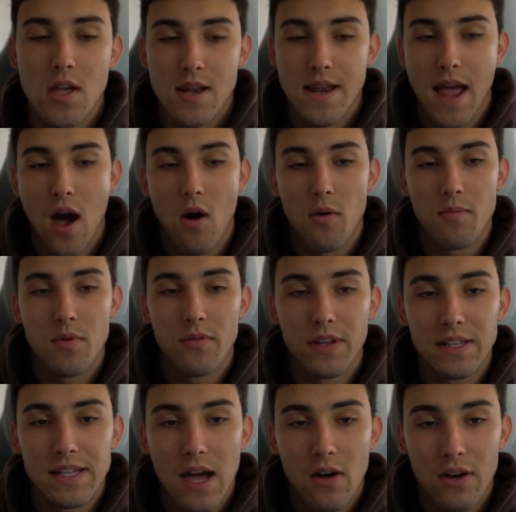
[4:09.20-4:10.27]
Now,
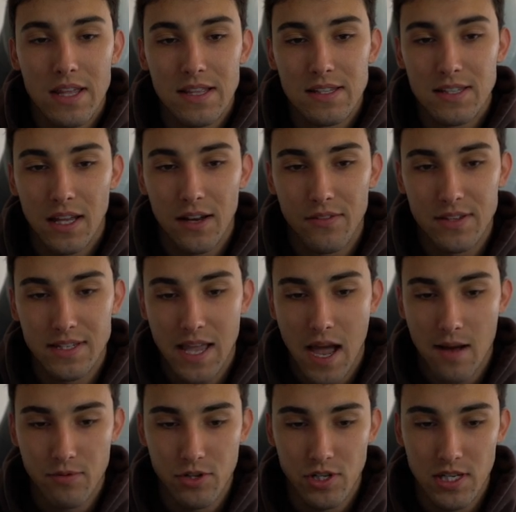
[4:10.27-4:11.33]
moving down inside of his
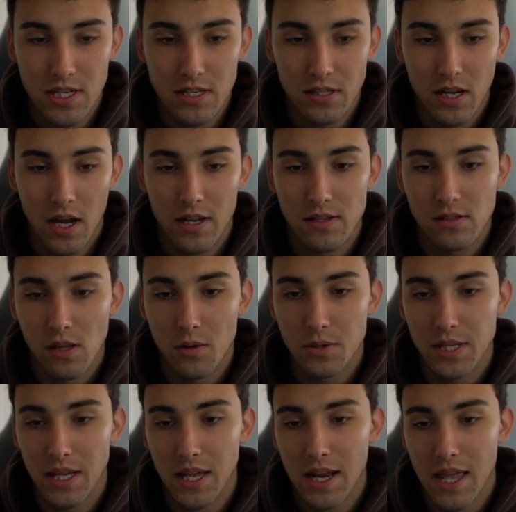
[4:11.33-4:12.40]
caption, he's got his low
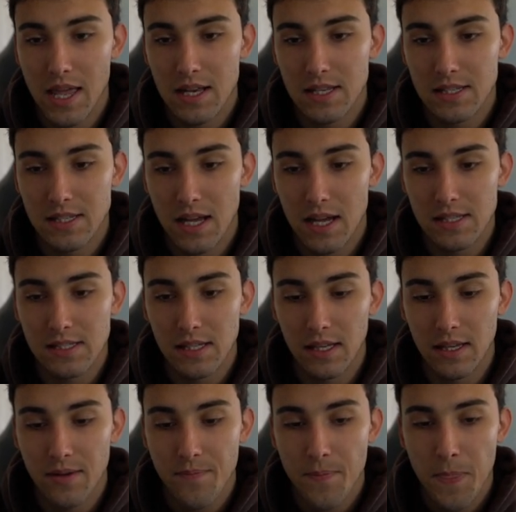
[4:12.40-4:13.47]
ticket and his high
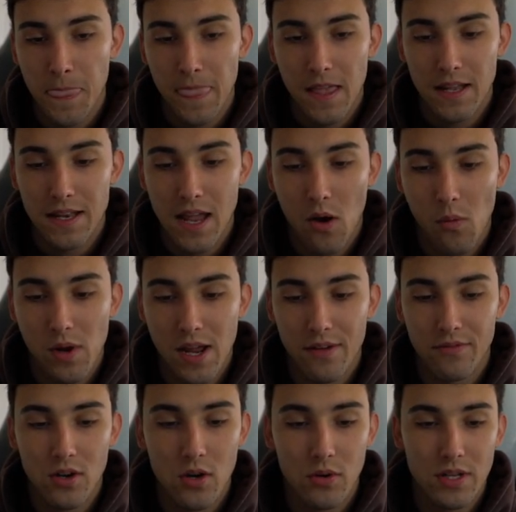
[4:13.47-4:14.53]
ticket. Now, what
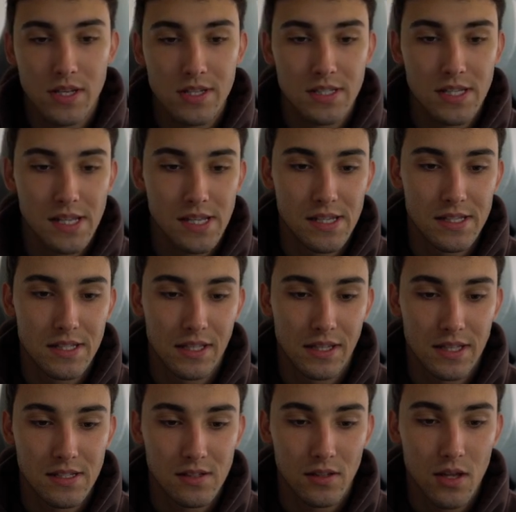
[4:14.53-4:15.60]
I've noticed is that
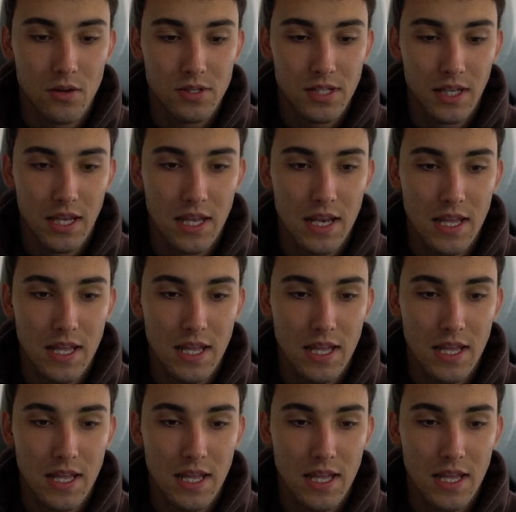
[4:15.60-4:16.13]
this low ticket,